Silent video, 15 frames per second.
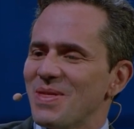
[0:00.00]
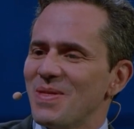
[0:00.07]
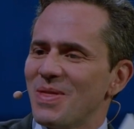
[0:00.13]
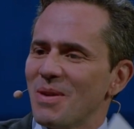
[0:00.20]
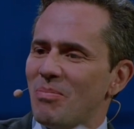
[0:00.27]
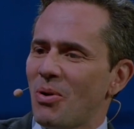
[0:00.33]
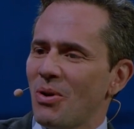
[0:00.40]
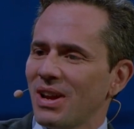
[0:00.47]

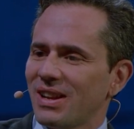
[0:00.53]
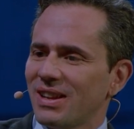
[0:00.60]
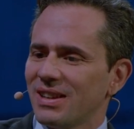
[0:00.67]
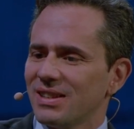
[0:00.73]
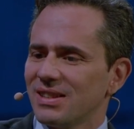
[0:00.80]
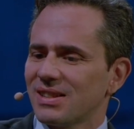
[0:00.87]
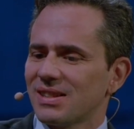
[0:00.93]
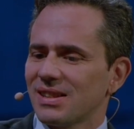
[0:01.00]
the point
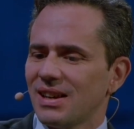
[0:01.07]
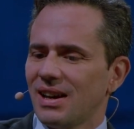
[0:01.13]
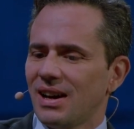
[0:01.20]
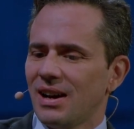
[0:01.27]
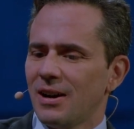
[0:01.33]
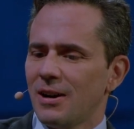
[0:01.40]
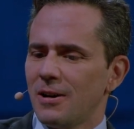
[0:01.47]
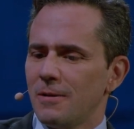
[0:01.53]
is
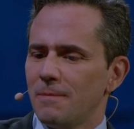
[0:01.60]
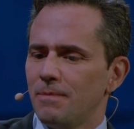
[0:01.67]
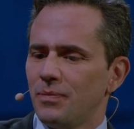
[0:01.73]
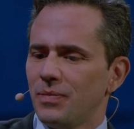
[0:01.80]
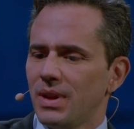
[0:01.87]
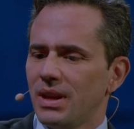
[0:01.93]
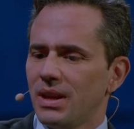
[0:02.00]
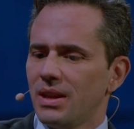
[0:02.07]

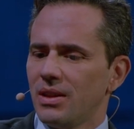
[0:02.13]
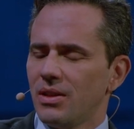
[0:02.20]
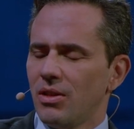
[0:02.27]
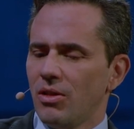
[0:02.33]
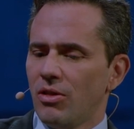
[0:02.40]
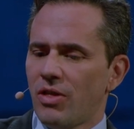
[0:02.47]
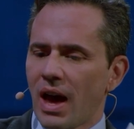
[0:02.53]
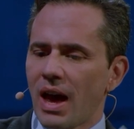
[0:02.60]

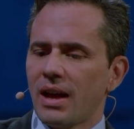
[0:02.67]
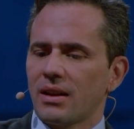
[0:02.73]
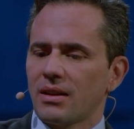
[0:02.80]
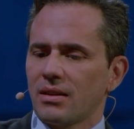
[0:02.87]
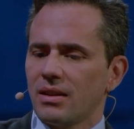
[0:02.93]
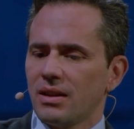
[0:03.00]
that